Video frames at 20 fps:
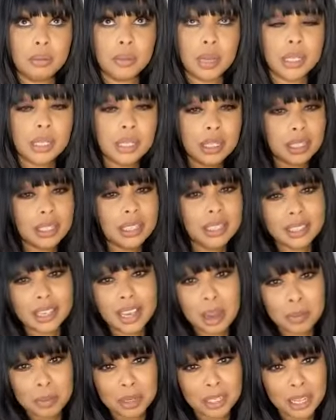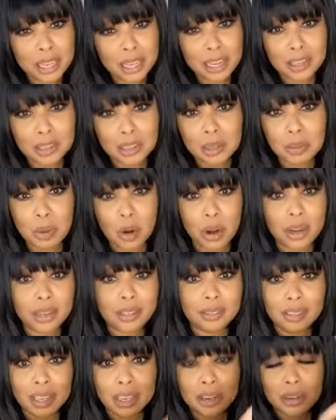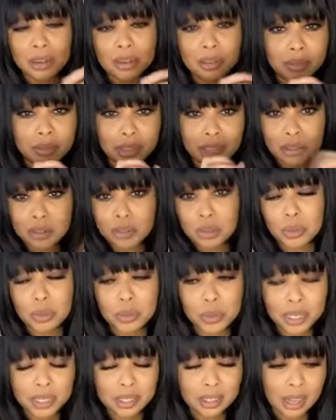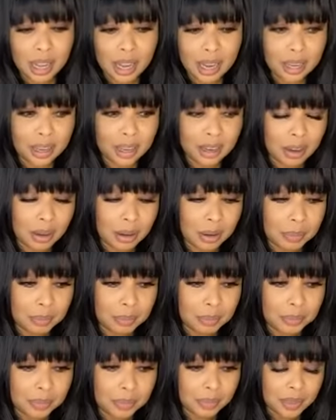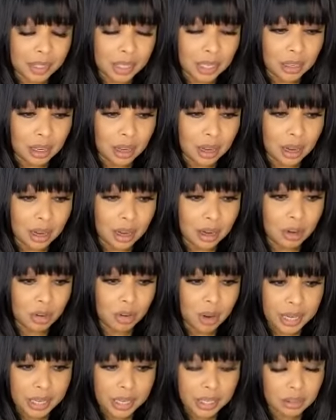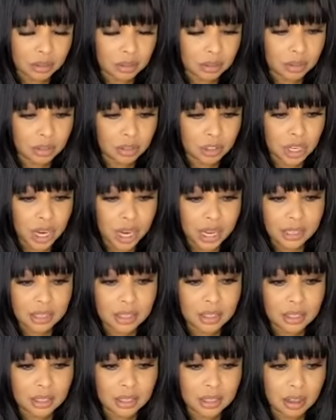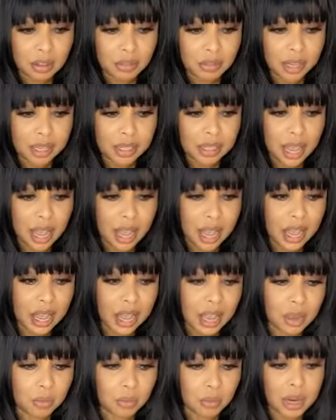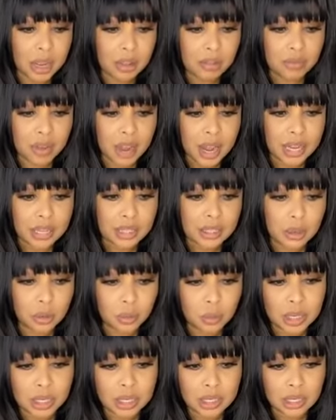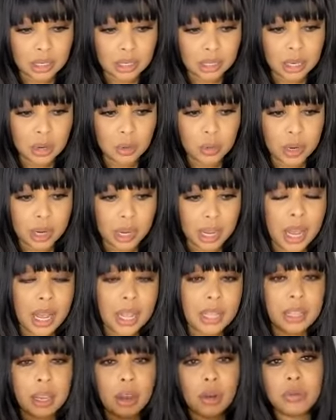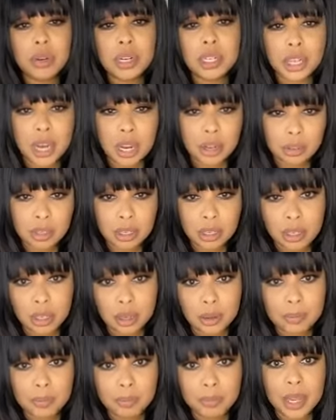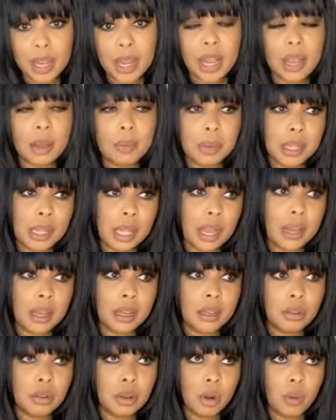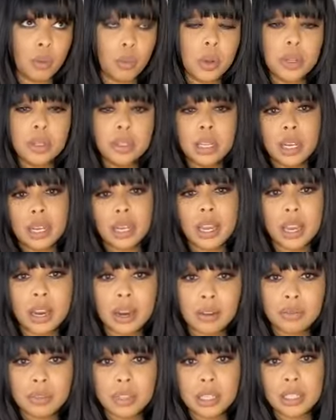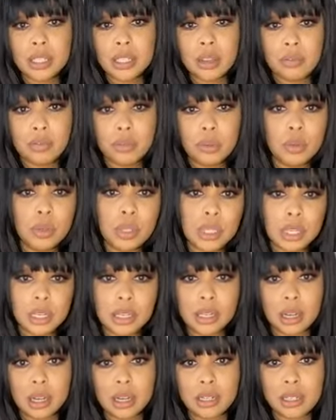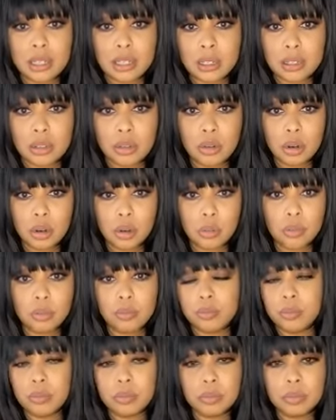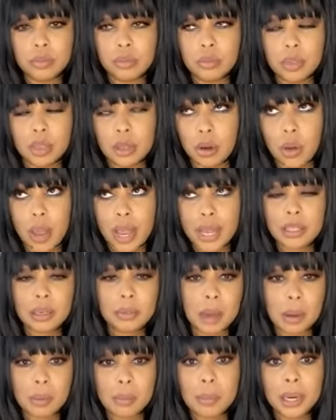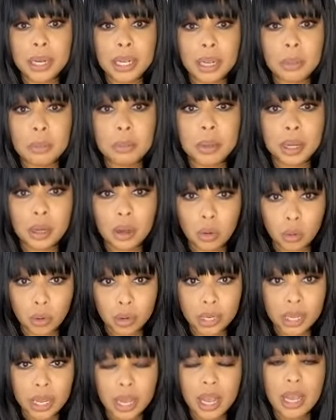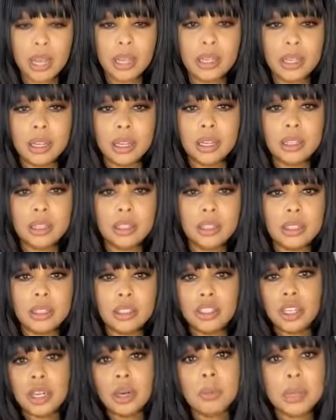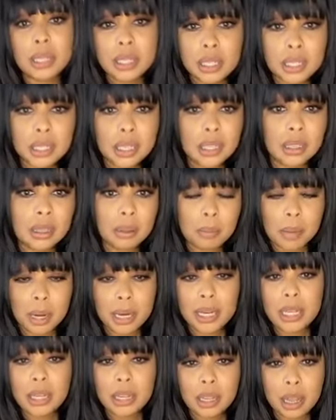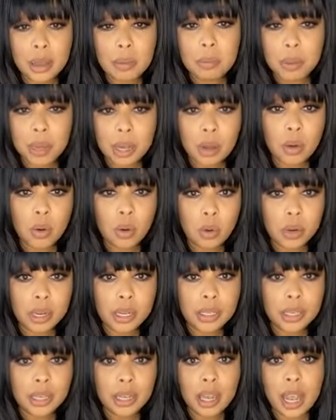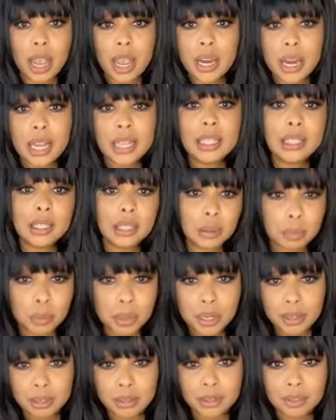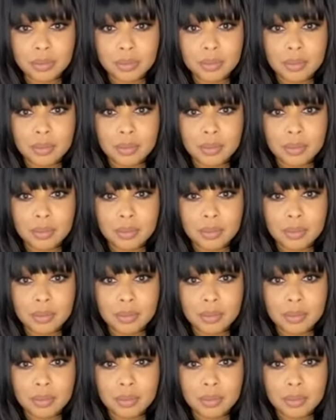because these scammers, they're getting smart. They're doing like credit checks and stuff like that. And when they find someone is delinquent, they'll reach out to them and be like, we'll take care of this if you send us, X amount of money in Bitcoin. The gentleman sent the money in Bitcoin and they disappeared.